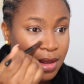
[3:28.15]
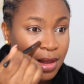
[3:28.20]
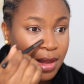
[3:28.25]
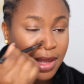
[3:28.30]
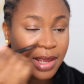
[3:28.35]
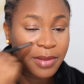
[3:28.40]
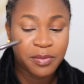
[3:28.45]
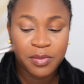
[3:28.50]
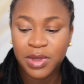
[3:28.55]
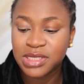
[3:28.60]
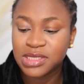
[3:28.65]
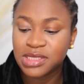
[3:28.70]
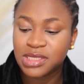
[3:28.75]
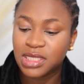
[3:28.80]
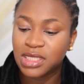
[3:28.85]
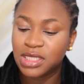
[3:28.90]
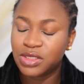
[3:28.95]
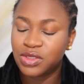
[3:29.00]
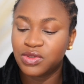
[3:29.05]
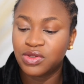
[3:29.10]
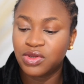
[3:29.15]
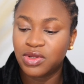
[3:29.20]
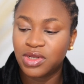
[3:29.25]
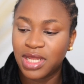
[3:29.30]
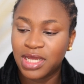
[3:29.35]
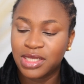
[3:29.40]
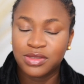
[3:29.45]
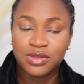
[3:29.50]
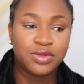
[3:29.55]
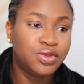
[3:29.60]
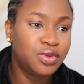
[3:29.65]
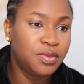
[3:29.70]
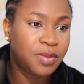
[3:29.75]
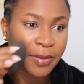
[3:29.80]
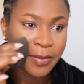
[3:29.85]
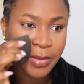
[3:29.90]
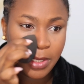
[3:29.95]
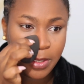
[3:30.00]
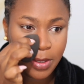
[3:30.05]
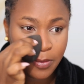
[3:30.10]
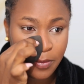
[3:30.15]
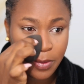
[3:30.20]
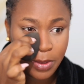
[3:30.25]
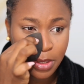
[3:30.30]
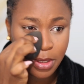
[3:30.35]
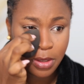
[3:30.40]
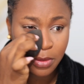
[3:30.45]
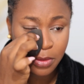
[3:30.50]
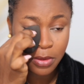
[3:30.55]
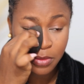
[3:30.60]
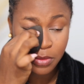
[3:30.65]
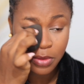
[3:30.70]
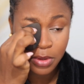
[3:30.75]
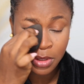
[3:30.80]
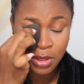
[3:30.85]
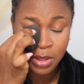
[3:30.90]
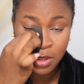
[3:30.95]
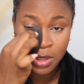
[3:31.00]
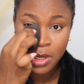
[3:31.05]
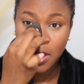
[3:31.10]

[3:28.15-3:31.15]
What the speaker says: I personally do not like to do my makeup in a hurry,